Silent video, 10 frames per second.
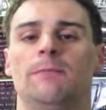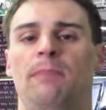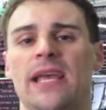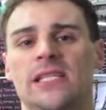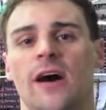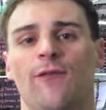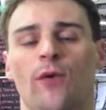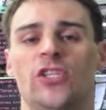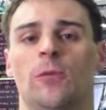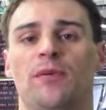based off
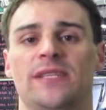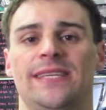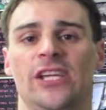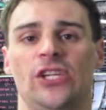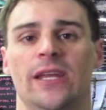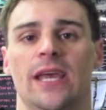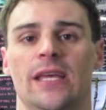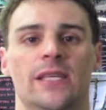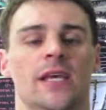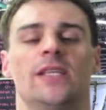what your position
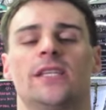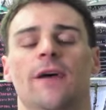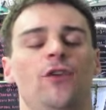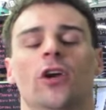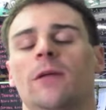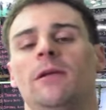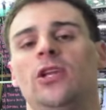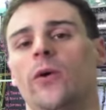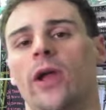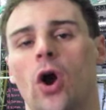is, stuff you're going to be
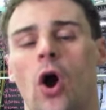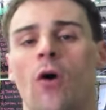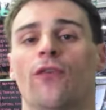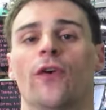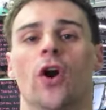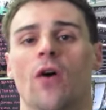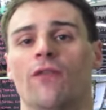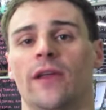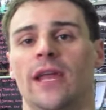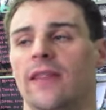doing over and
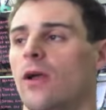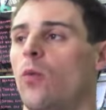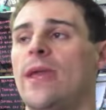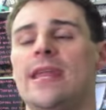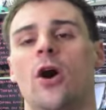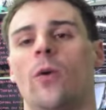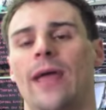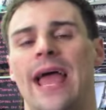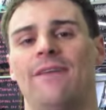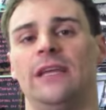over again that we don't
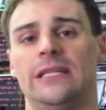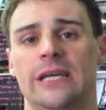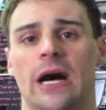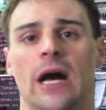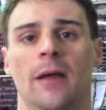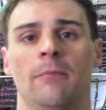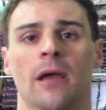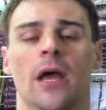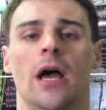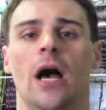have the time
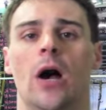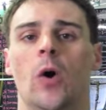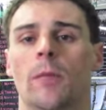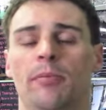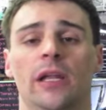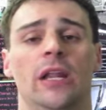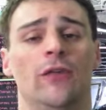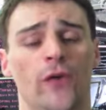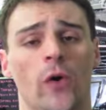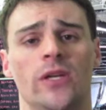or ability
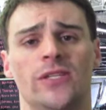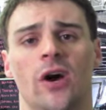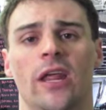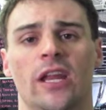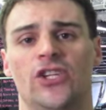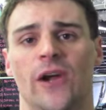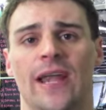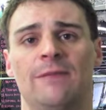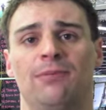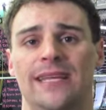to focus on in a
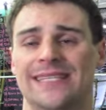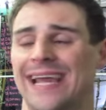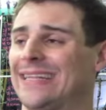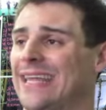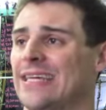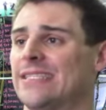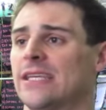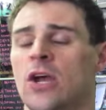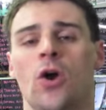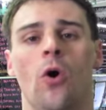training place like
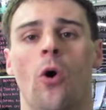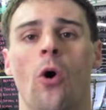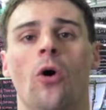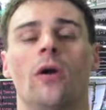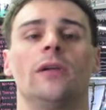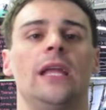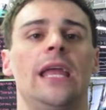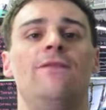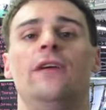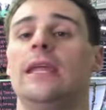this, or
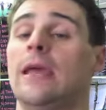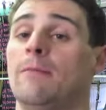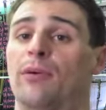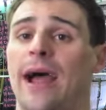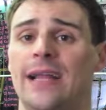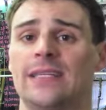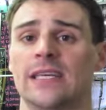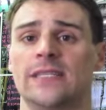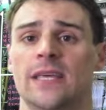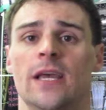even in
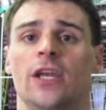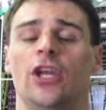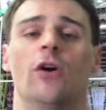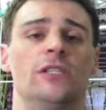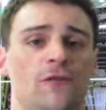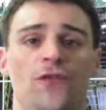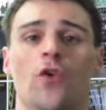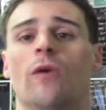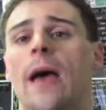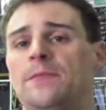practice. It's a
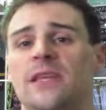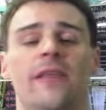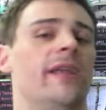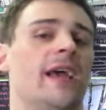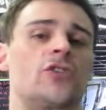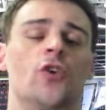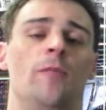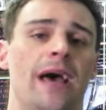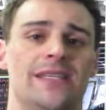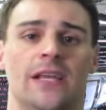few reps and the next
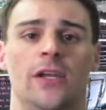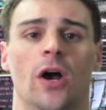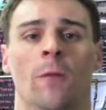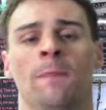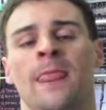group has to go.